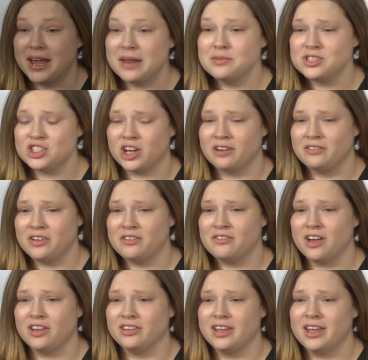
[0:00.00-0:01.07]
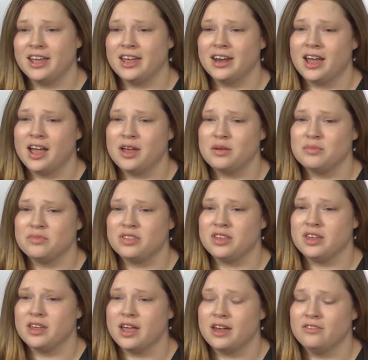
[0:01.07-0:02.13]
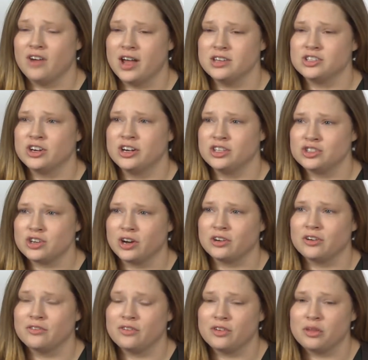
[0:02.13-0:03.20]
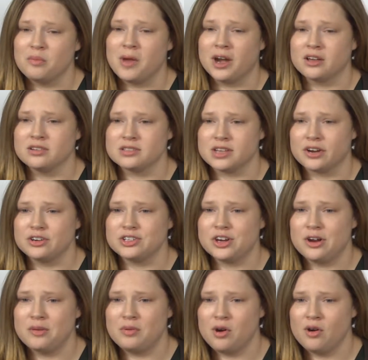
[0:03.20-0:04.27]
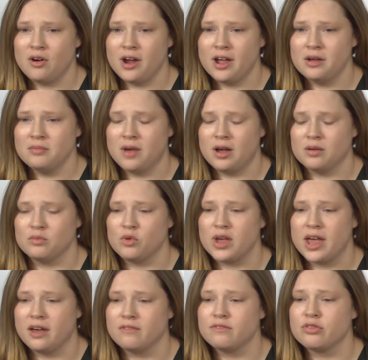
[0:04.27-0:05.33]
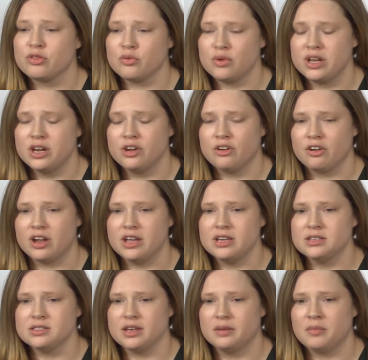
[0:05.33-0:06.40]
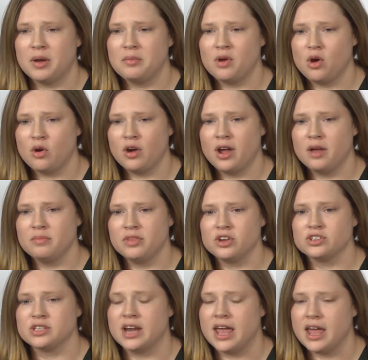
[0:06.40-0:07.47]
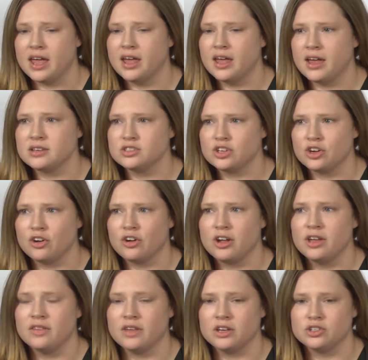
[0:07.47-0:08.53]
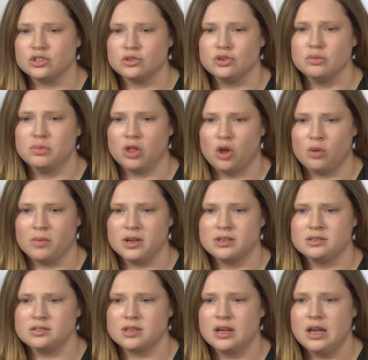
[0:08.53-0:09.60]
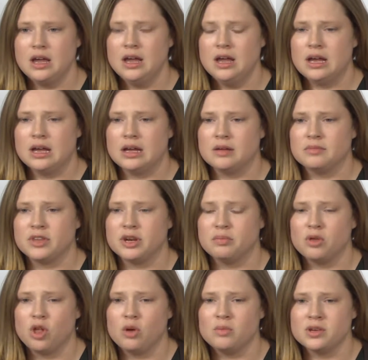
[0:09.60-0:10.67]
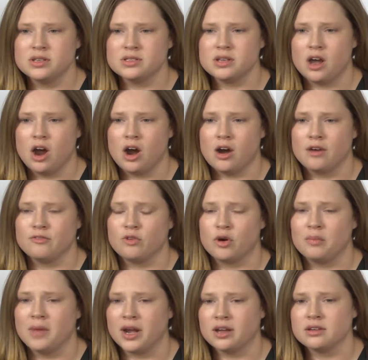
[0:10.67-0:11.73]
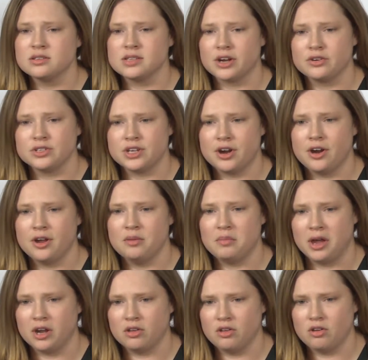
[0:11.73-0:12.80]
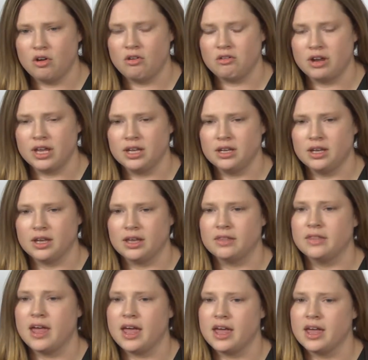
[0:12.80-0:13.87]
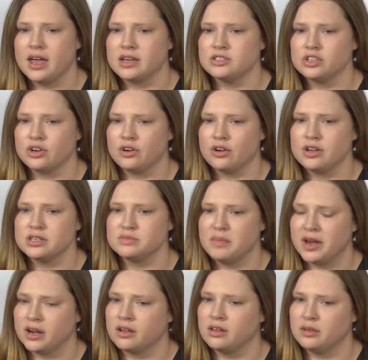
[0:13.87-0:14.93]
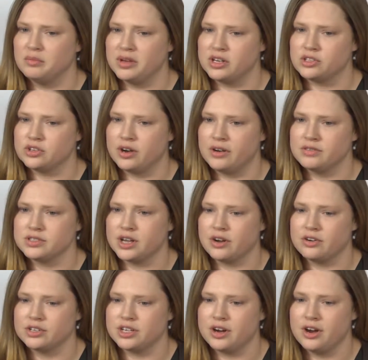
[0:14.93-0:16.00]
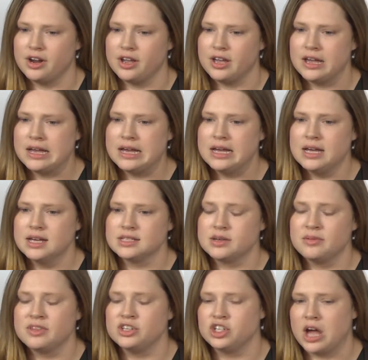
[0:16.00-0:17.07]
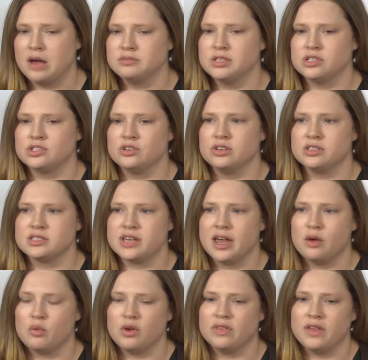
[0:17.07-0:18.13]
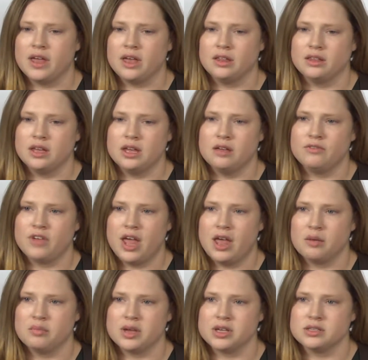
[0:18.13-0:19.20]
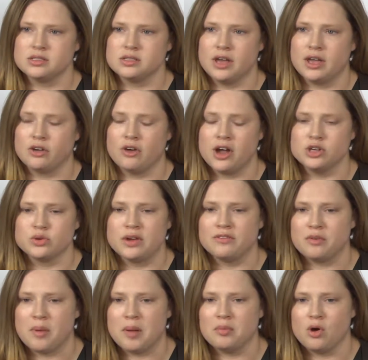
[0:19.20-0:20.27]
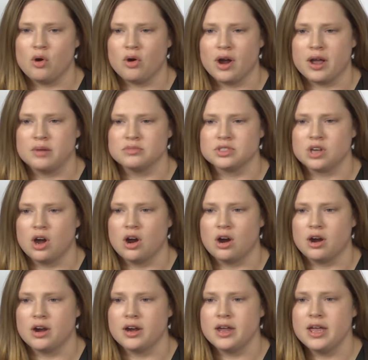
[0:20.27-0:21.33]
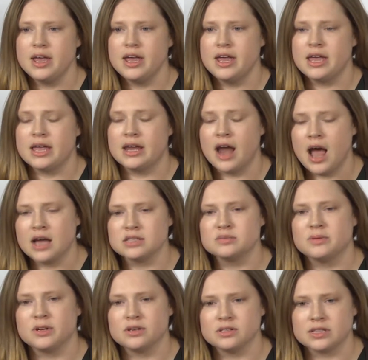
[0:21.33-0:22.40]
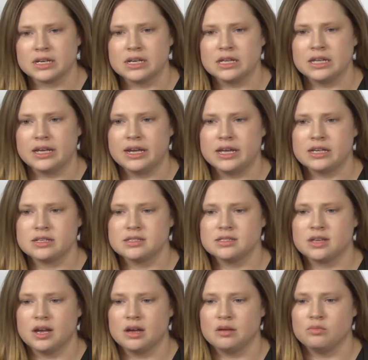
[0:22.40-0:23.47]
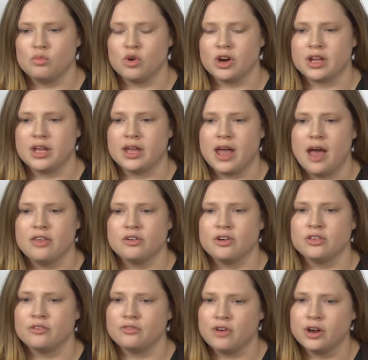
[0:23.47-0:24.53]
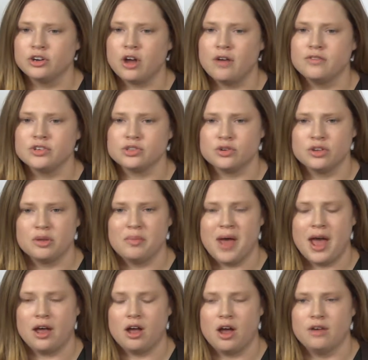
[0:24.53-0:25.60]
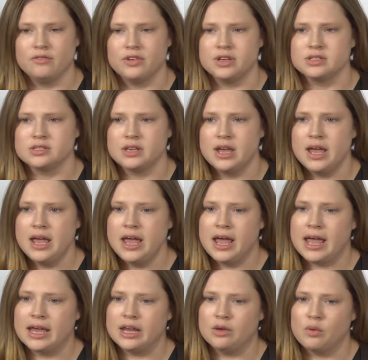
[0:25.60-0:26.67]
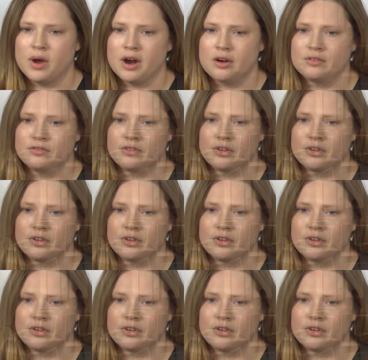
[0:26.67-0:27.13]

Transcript: My name is Genevieve Veldy, and I'm the advisor and instructor for the Medical Secretary Program. Um, we have three degrees in my program. There's an AAS degree and then two diplomas. Um, the diplomas are for Medical Secretary, Medical Coding, and the AAS degree is Medical Administrative Secretary. Some of the jobs that students get when they leave campus and graduate from my programs are in hospitals and clinics, um, working either in the front office or in the back office, anywhere